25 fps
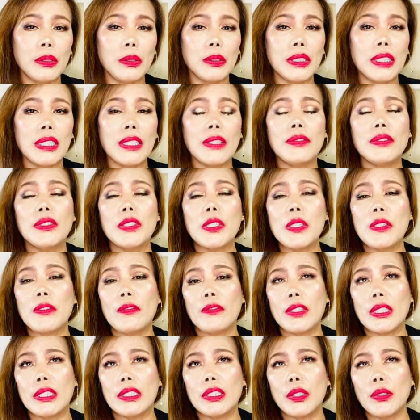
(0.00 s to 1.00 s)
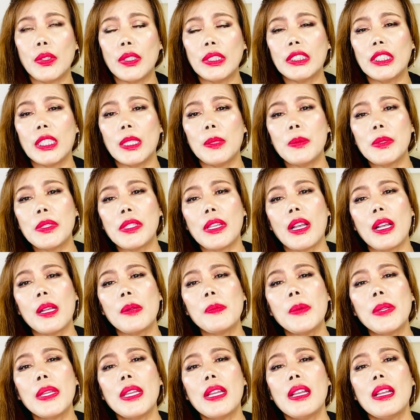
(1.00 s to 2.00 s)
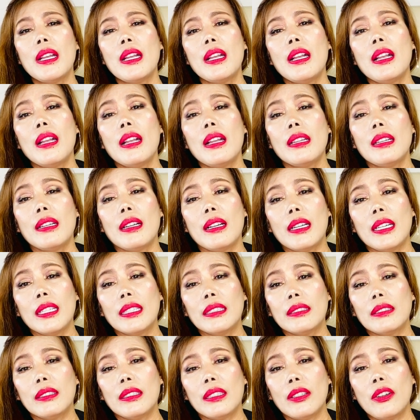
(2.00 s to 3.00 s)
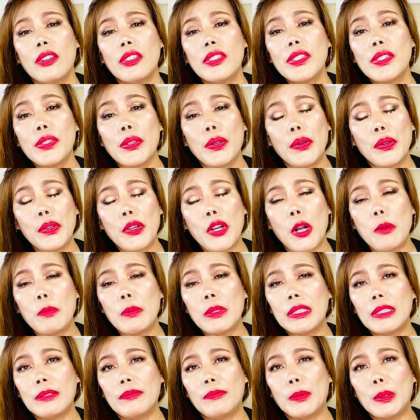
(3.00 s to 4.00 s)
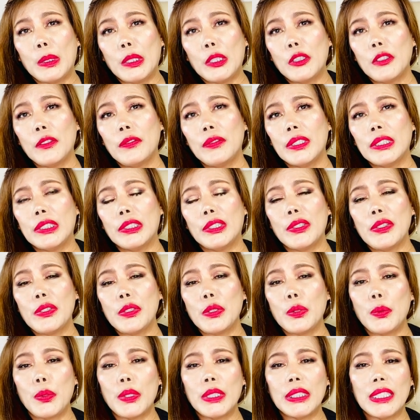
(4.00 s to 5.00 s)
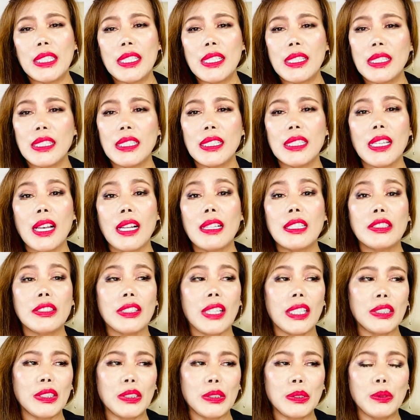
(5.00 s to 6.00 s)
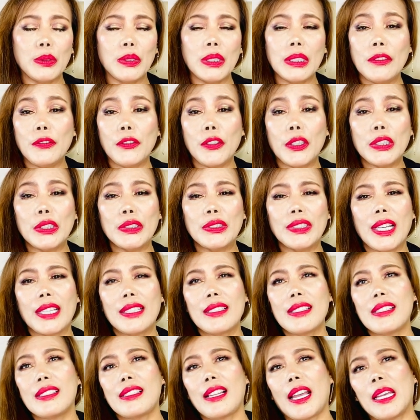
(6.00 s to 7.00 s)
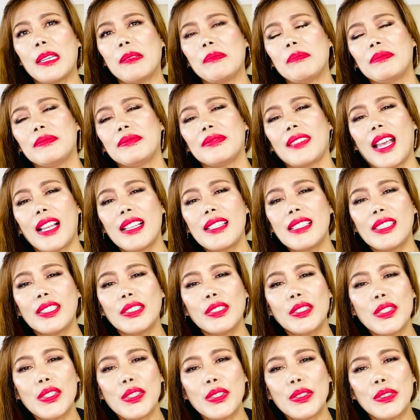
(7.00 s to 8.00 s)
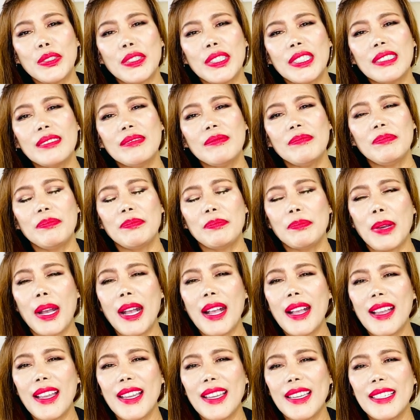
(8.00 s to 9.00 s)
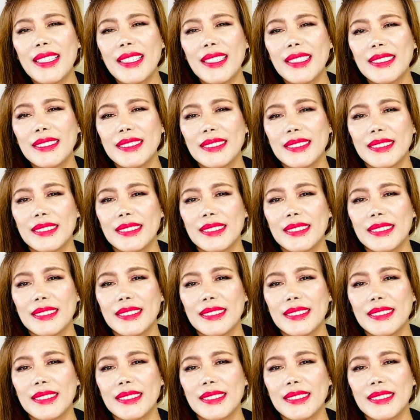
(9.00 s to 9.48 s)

to give this video a thumbs up. And also comment below videos you want to see. I'll try to do it for you next time. I'll see you soon. Bye.